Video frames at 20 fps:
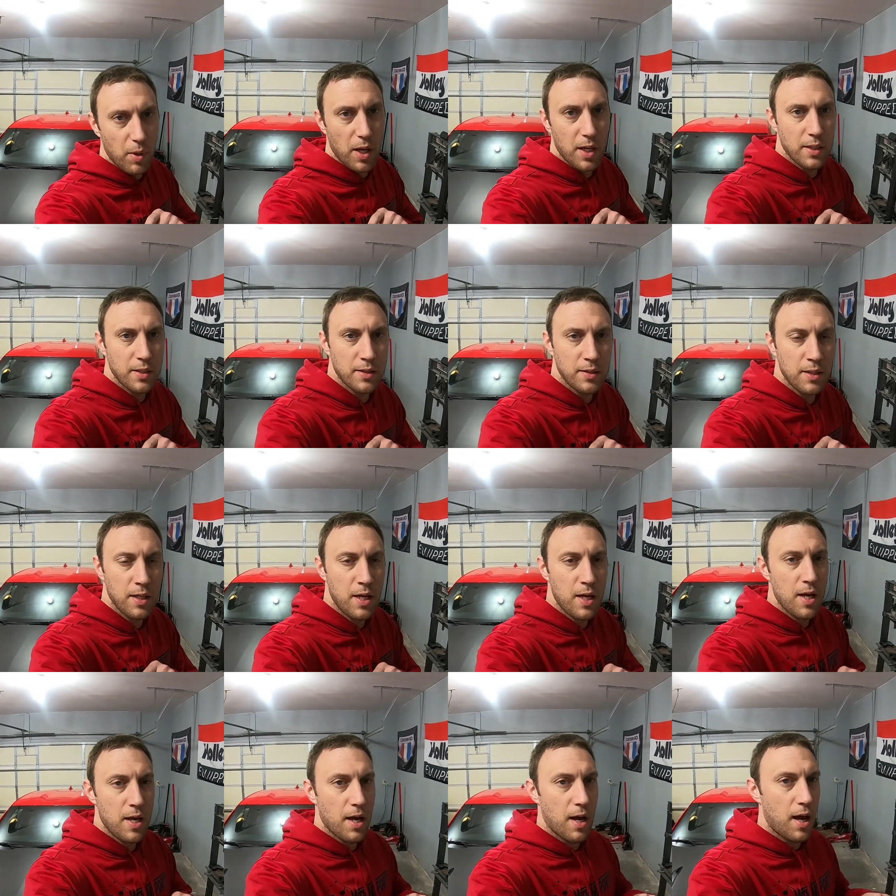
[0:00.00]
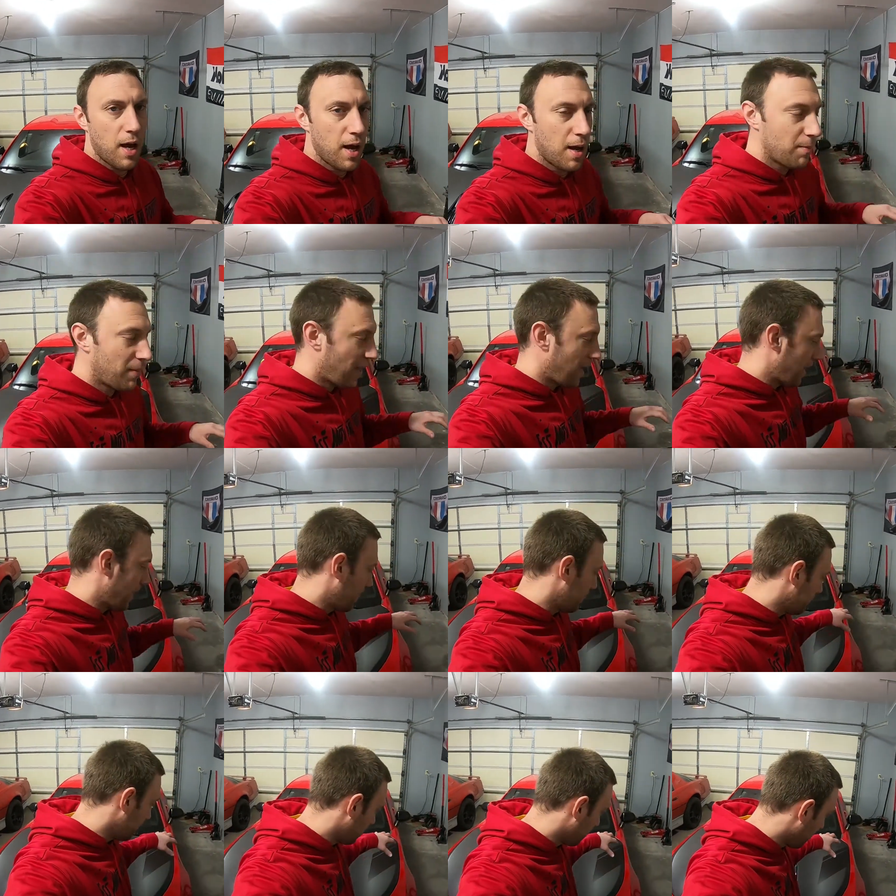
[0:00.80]
button um,
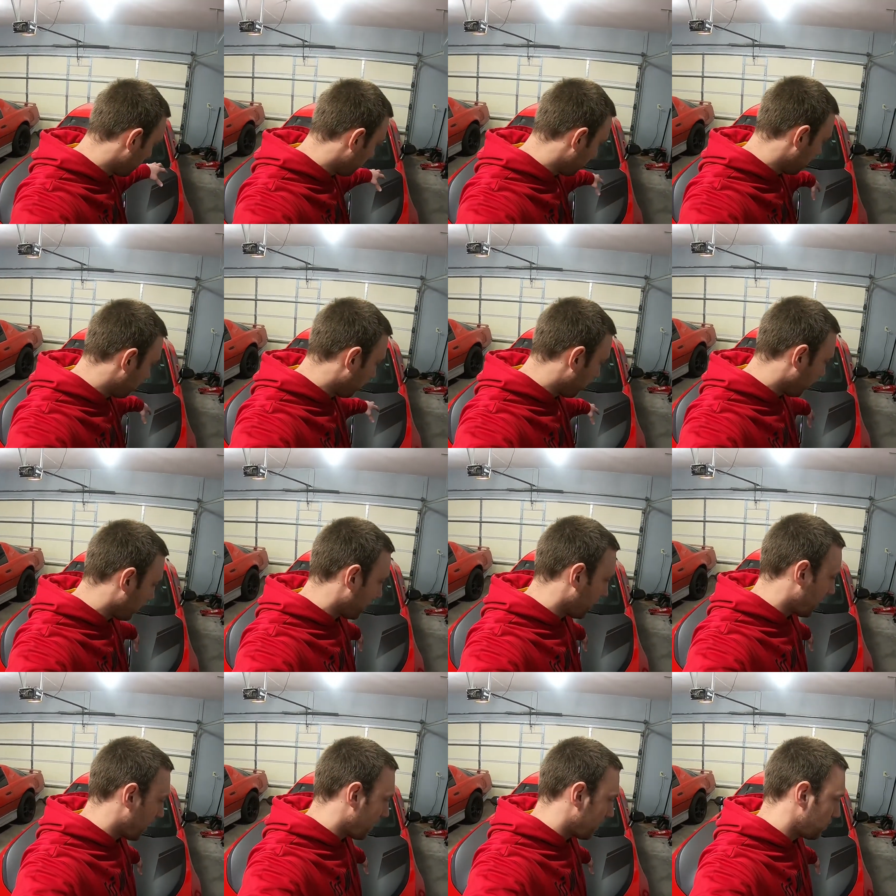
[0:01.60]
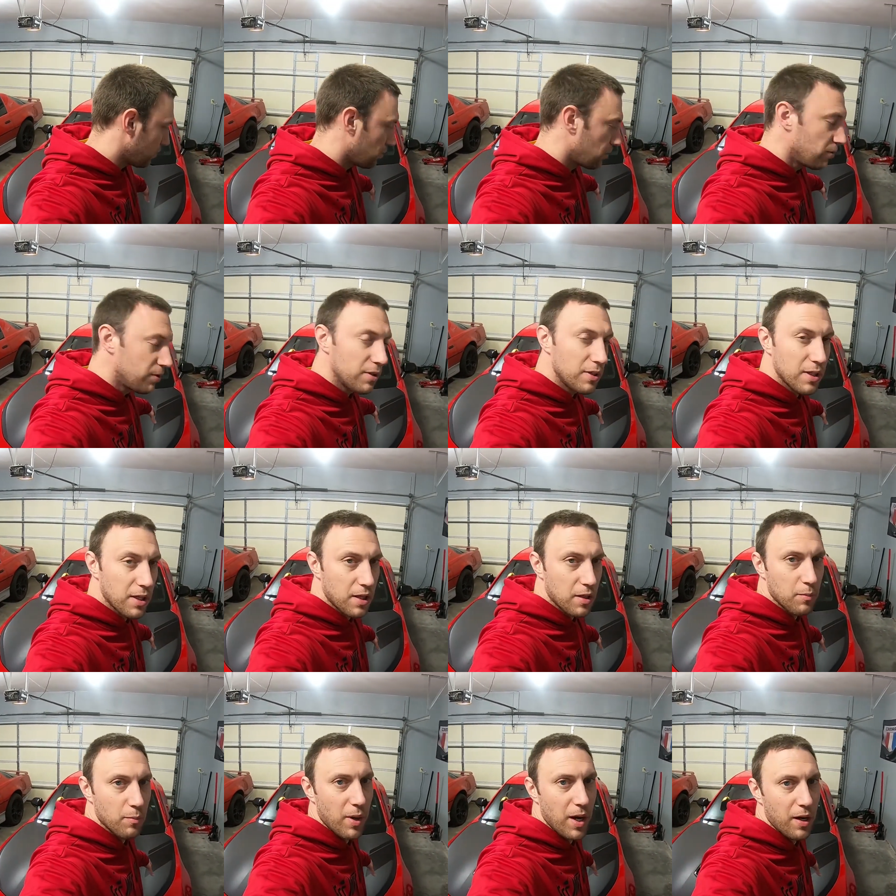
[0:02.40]
as I'm going to be working on tuning the
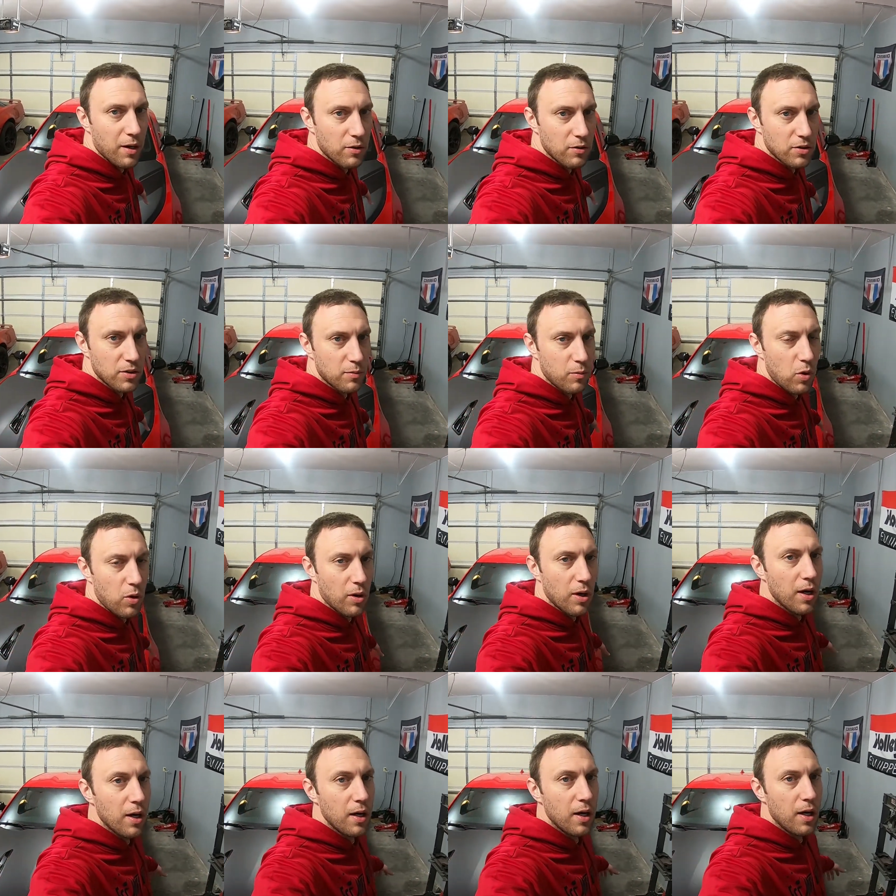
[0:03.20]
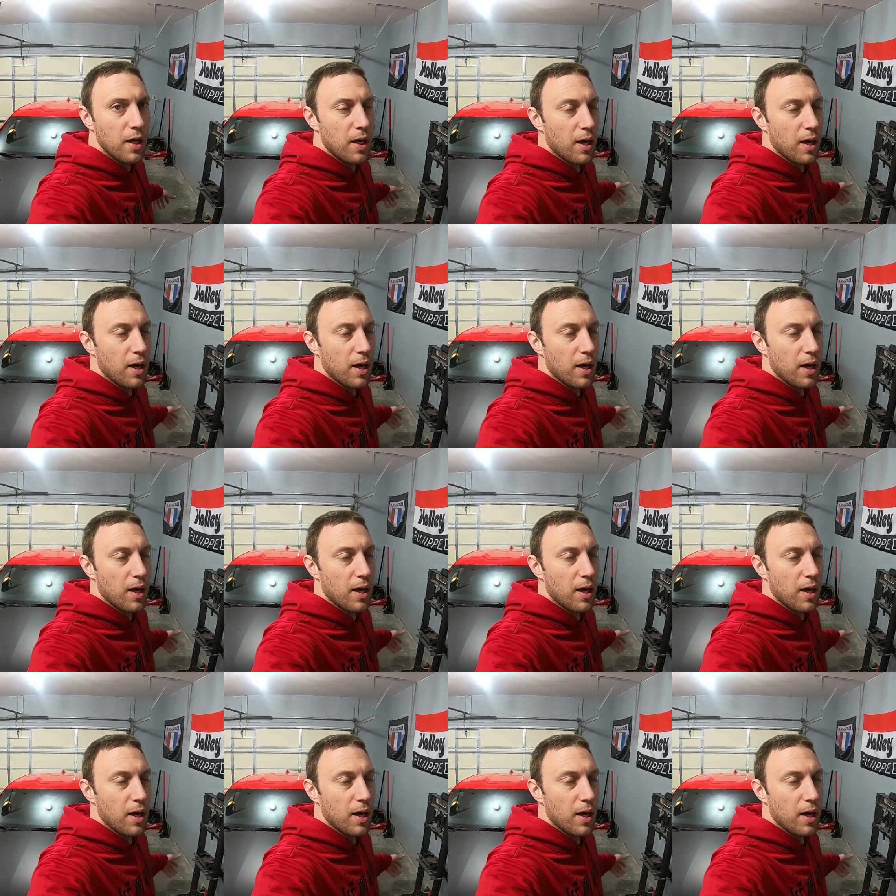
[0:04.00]
Camaro some more.